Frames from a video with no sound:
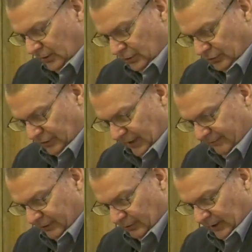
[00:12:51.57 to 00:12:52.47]
to
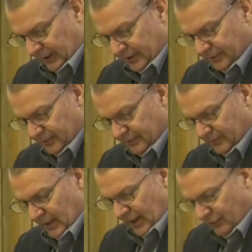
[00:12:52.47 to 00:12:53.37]
saving grace.
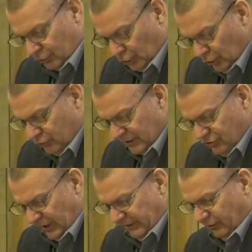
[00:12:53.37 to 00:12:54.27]
The truth that
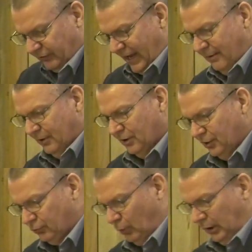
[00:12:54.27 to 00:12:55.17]
Jesus came into
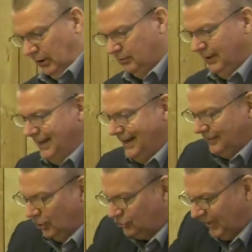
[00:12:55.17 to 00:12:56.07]
this world
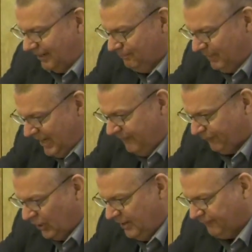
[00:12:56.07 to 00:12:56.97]
to set me
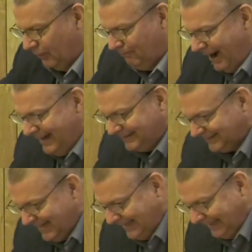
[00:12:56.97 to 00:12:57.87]
free from my
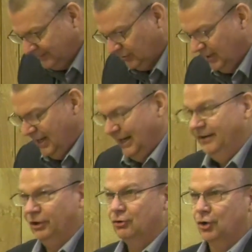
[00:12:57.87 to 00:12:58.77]
sins
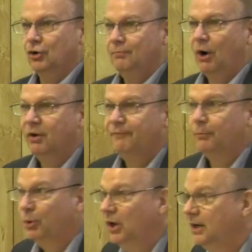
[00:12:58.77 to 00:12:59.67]
is a true motive for
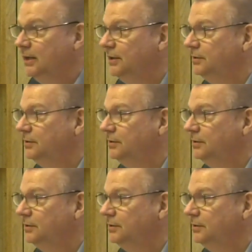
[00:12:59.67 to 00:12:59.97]
praise.